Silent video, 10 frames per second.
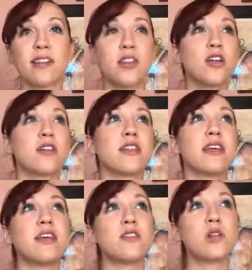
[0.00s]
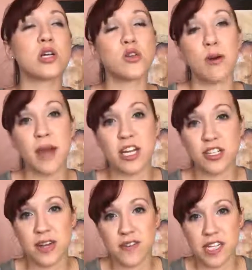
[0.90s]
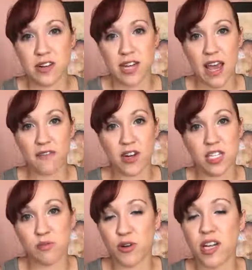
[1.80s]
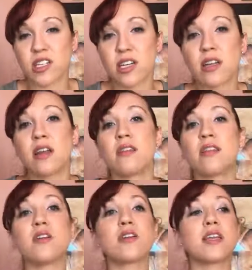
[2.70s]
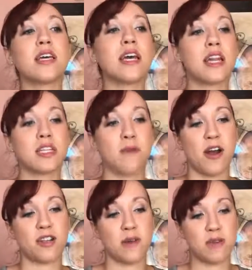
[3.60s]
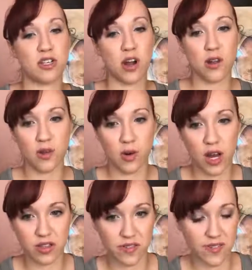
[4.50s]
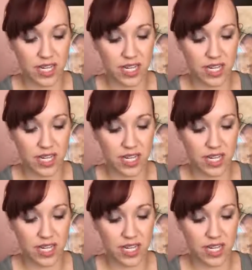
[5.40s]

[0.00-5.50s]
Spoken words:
literally look to our pages every single day for inspiration. Literally, it inspires them to start on their own health and